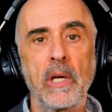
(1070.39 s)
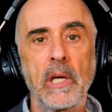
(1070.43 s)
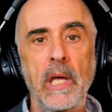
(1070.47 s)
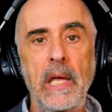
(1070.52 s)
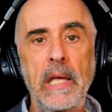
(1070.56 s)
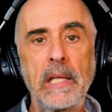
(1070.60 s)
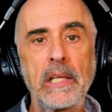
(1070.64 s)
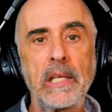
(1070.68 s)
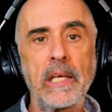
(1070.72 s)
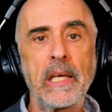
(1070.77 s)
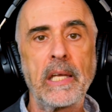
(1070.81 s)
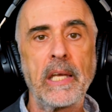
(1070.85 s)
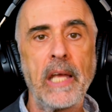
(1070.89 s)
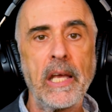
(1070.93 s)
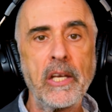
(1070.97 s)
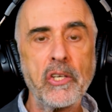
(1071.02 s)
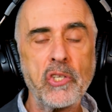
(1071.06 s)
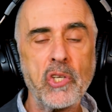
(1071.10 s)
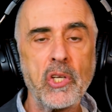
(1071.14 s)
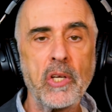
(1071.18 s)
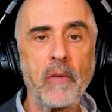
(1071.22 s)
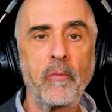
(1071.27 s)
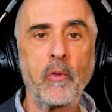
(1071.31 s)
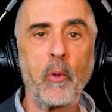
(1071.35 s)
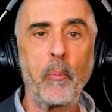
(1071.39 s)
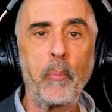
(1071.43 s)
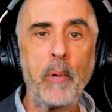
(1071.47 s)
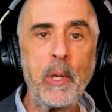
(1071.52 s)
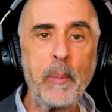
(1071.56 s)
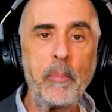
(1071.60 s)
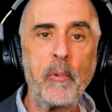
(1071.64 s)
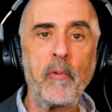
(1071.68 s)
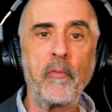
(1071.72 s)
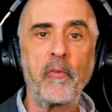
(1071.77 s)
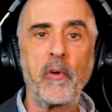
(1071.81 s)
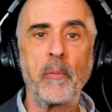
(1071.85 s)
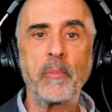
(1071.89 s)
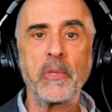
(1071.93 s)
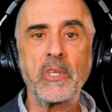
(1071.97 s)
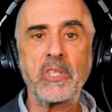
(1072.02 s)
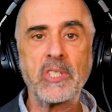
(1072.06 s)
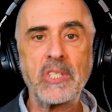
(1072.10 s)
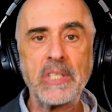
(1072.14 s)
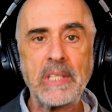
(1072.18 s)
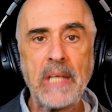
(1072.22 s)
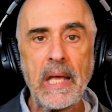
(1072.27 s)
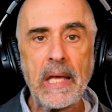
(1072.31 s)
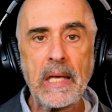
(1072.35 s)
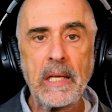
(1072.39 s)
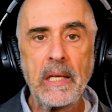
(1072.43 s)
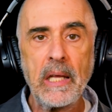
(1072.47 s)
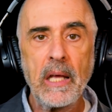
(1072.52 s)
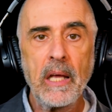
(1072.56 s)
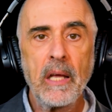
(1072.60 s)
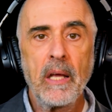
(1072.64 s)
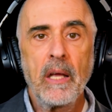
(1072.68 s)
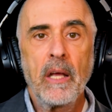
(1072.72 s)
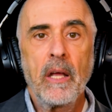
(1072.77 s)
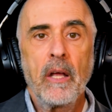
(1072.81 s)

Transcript: alienation of the people from the state,